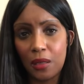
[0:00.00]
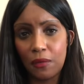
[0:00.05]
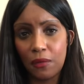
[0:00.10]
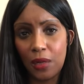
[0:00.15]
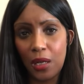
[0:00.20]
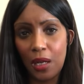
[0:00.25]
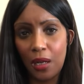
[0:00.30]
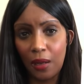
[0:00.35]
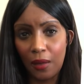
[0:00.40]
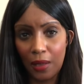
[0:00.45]
a
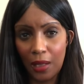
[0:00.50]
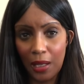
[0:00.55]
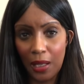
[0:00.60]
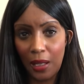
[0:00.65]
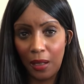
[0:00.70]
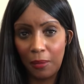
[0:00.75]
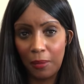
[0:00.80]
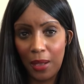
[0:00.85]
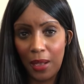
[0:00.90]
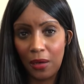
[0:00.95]
reading. The
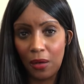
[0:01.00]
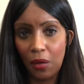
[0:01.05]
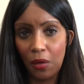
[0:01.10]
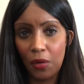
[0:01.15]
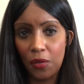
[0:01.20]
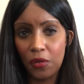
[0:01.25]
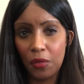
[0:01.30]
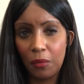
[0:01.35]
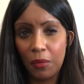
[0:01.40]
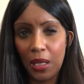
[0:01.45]
hanged man
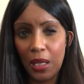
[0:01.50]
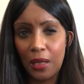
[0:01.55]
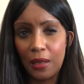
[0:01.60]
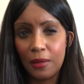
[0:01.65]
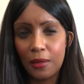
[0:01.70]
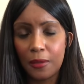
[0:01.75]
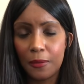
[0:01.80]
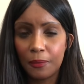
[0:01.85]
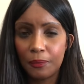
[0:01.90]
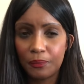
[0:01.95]
either
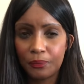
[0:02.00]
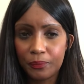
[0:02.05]
means